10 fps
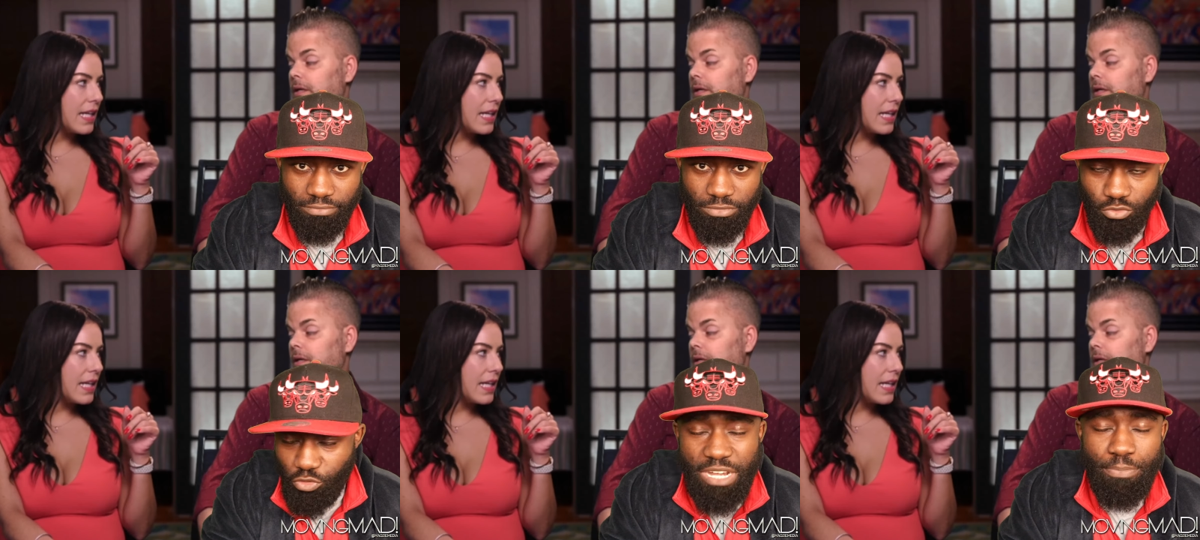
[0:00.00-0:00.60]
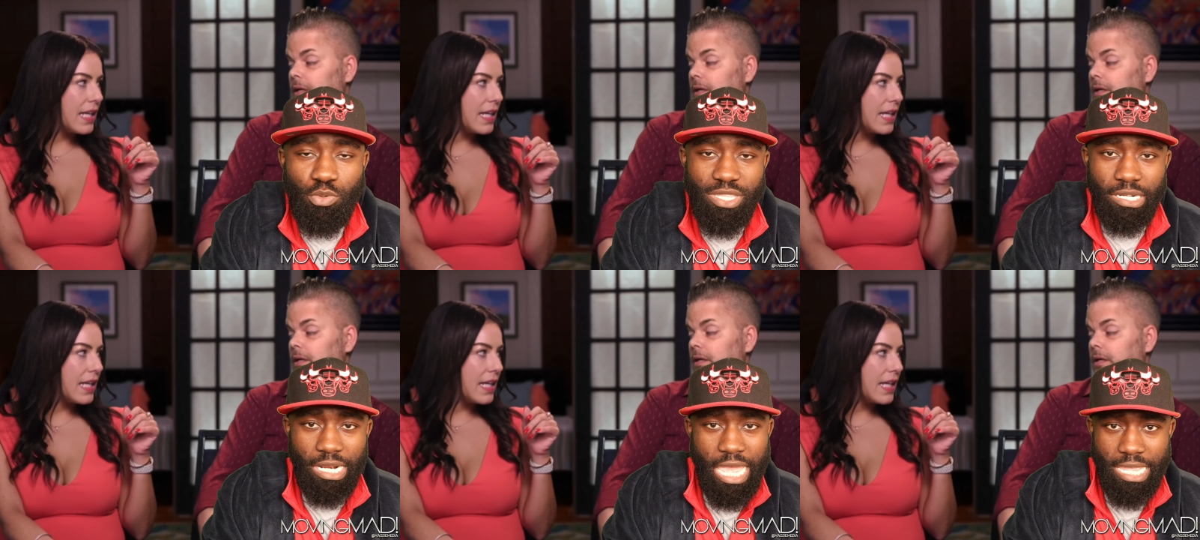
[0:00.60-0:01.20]
Speaker 1: Read between the
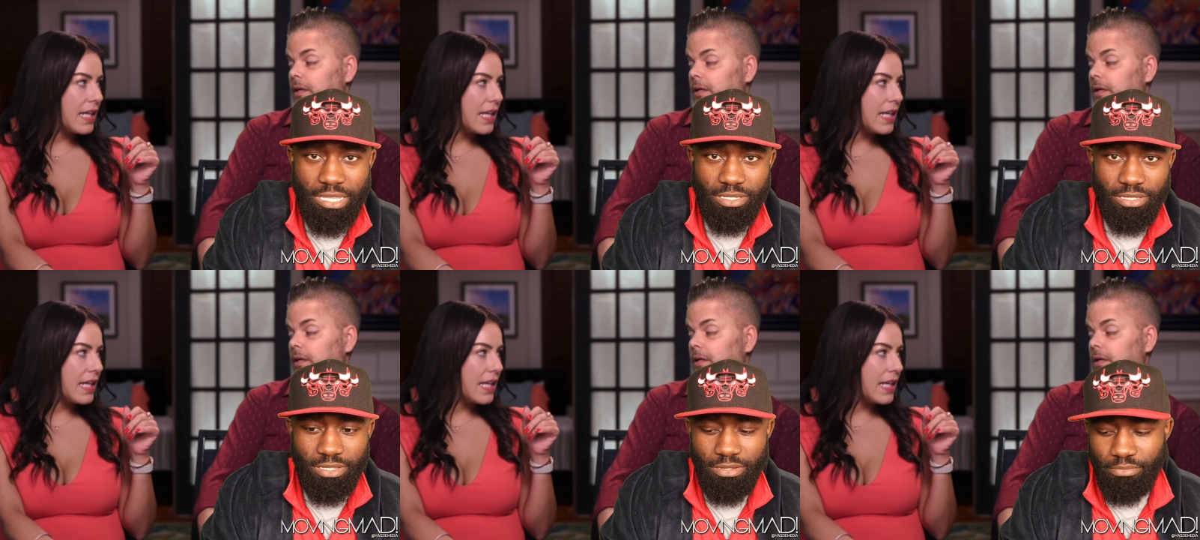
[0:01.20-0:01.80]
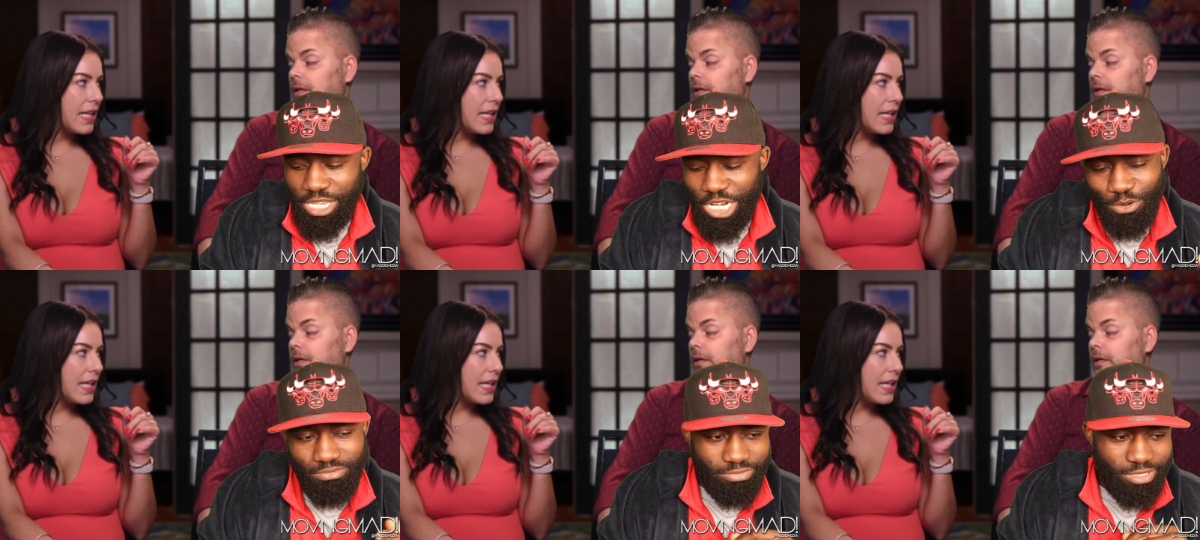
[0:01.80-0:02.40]
lines. But, you
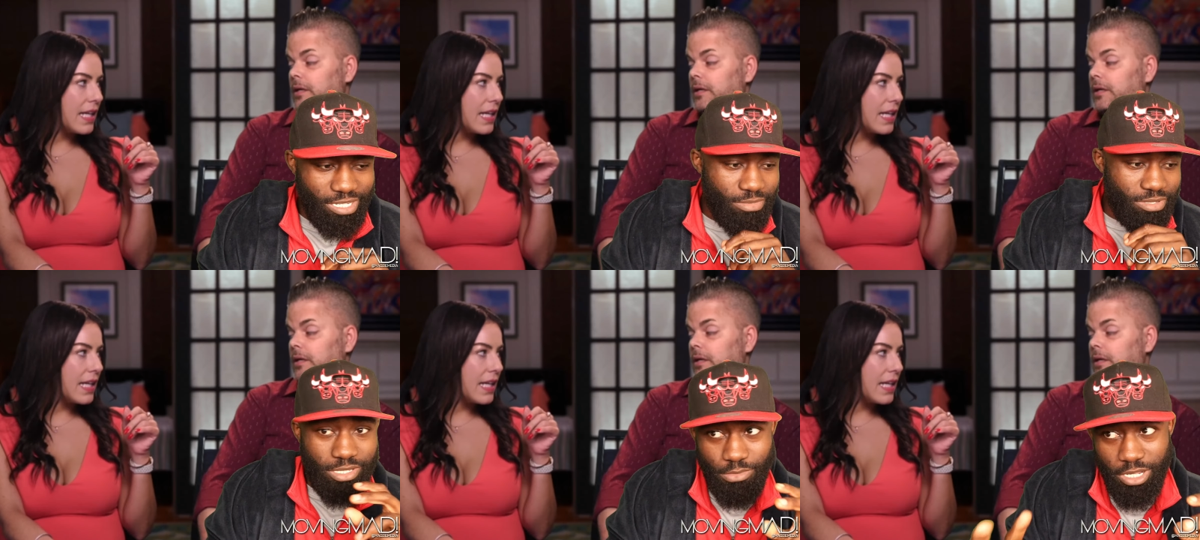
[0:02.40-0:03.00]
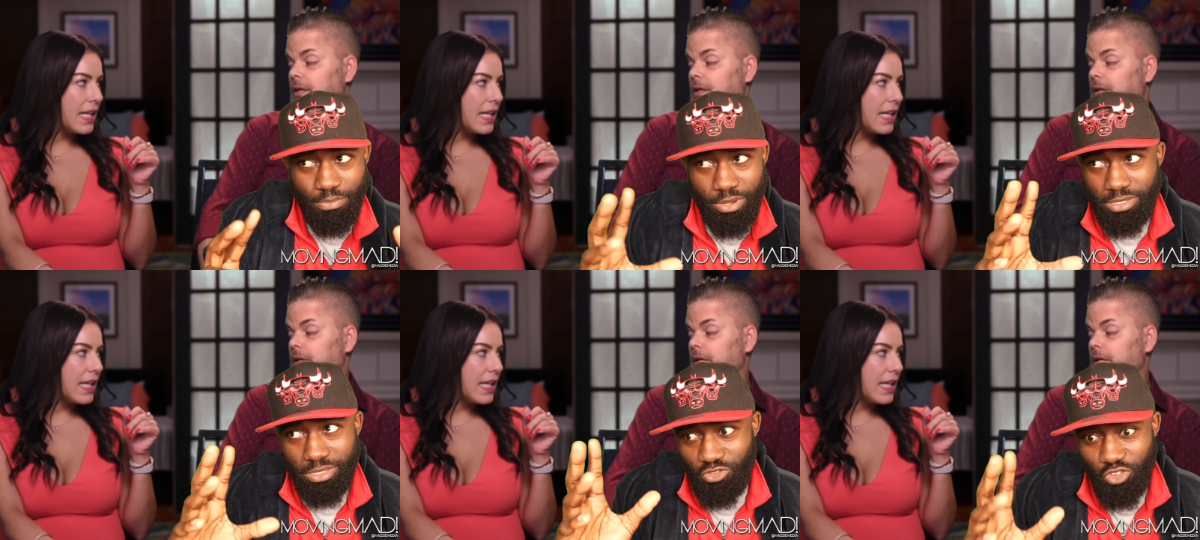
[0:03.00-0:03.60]
know, Tim is the smarter
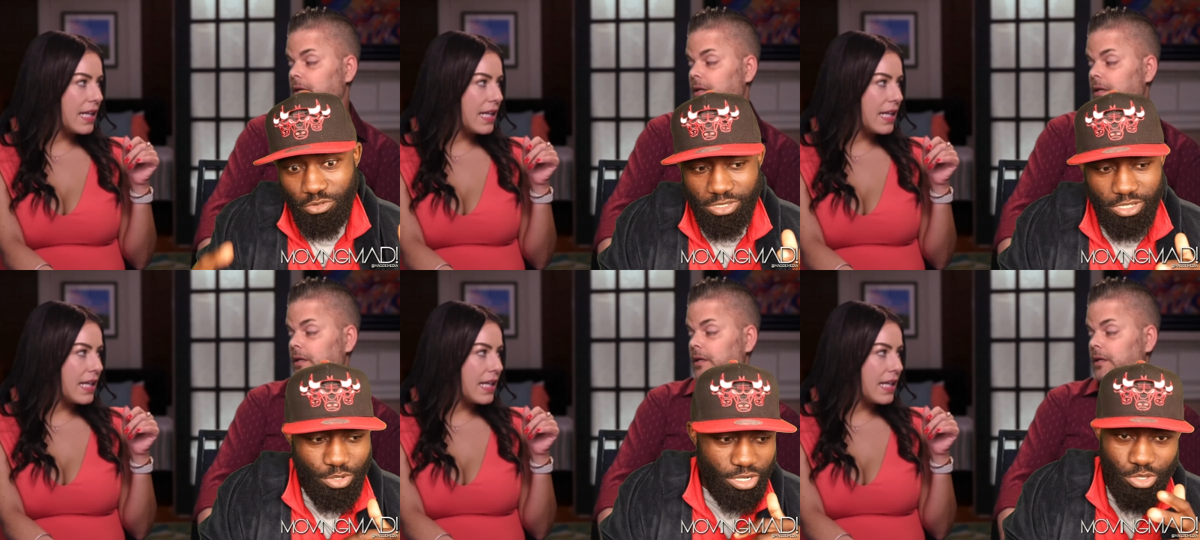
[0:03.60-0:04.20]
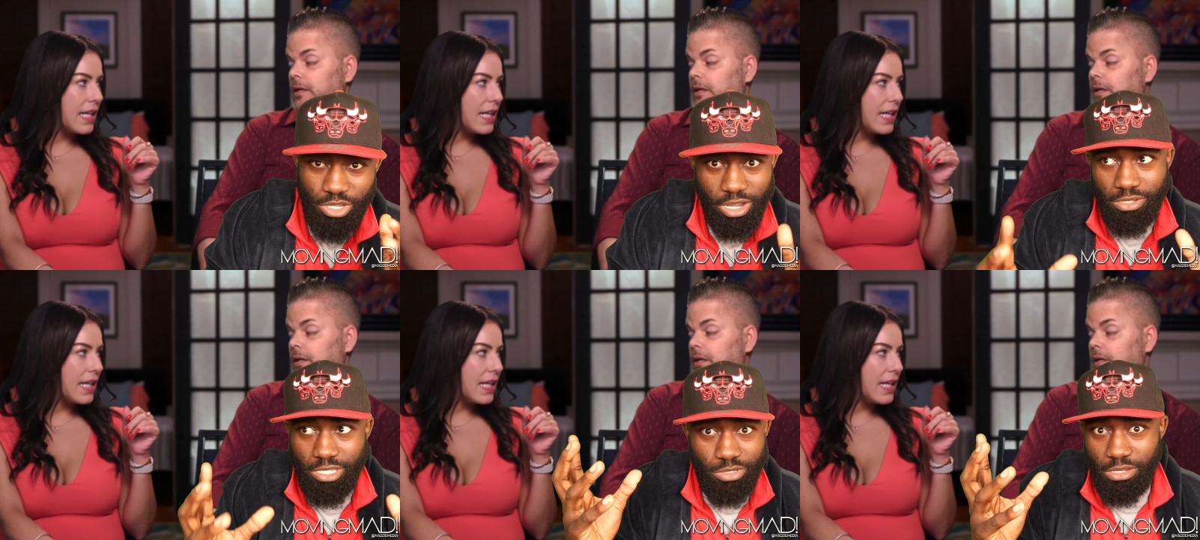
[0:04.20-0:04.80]
person in the room. So, you know, you
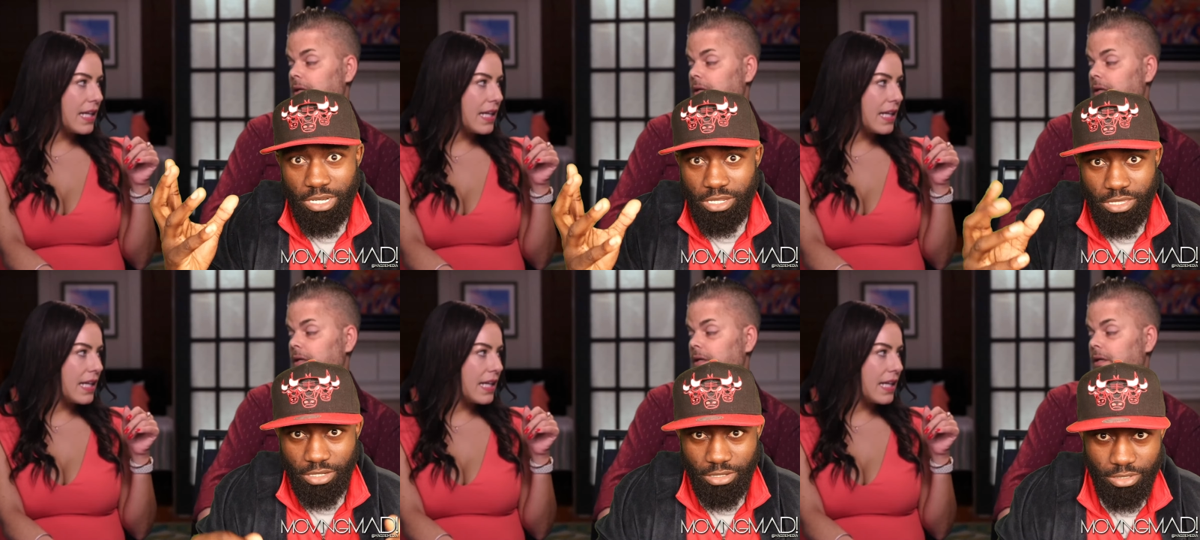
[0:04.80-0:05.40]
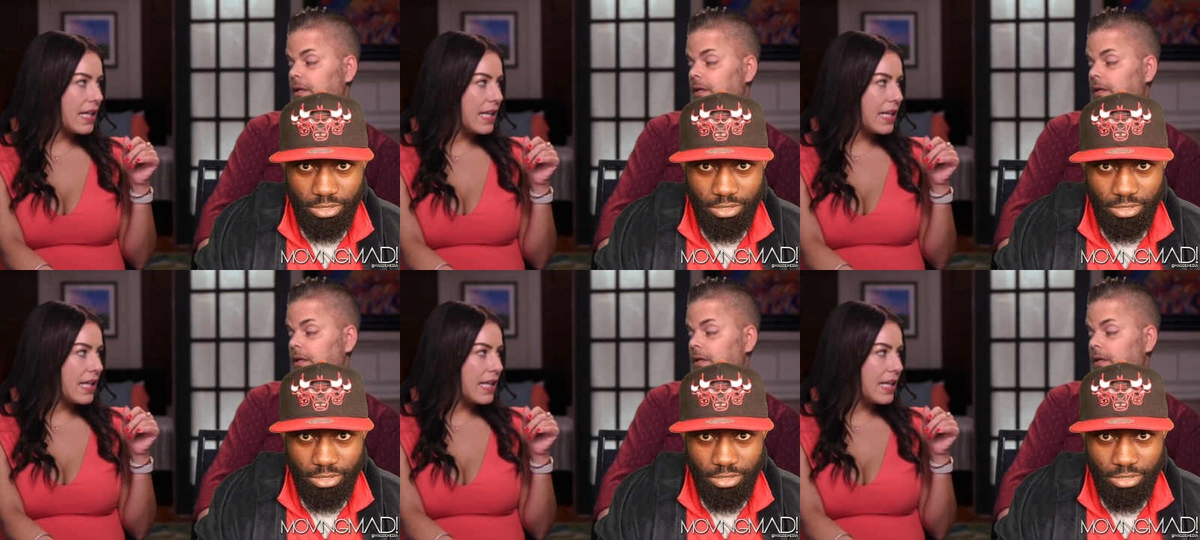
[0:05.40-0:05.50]
can't tell Tim anything.